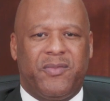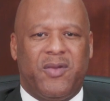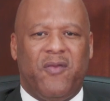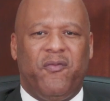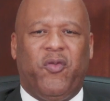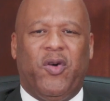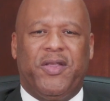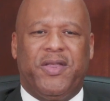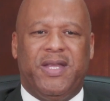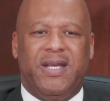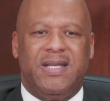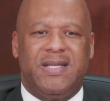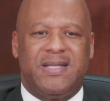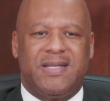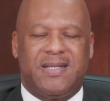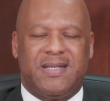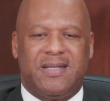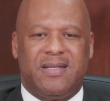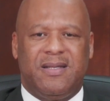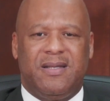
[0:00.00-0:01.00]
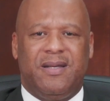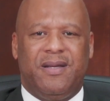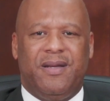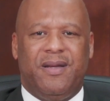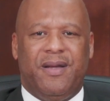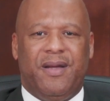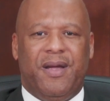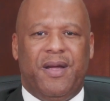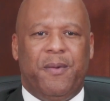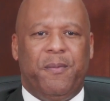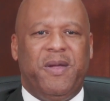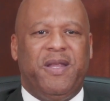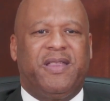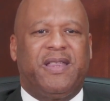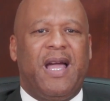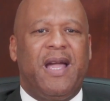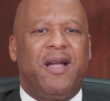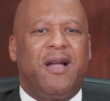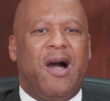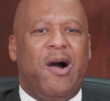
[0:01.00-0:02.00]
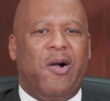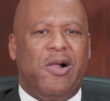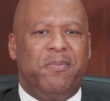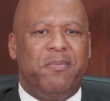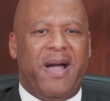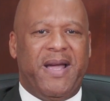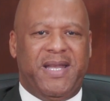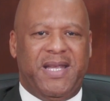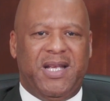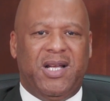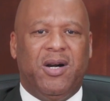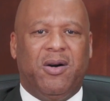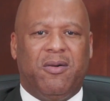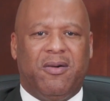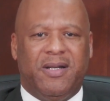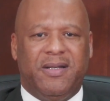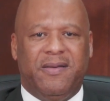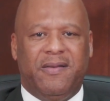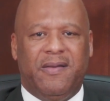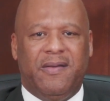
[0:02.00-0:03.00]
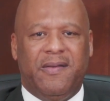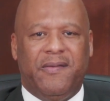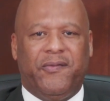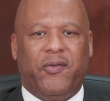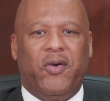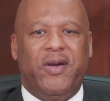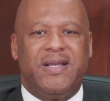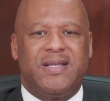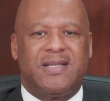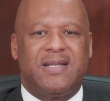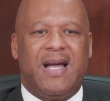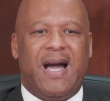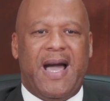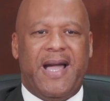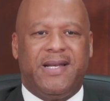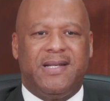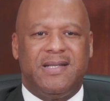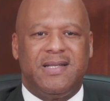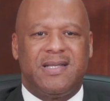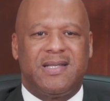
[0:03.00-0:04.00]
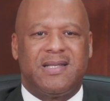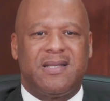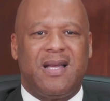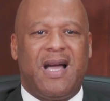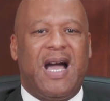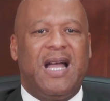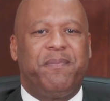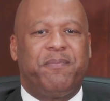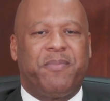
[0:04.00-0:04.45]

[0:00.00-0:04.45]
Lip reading: For this, we thank our Almighty God for His guidance and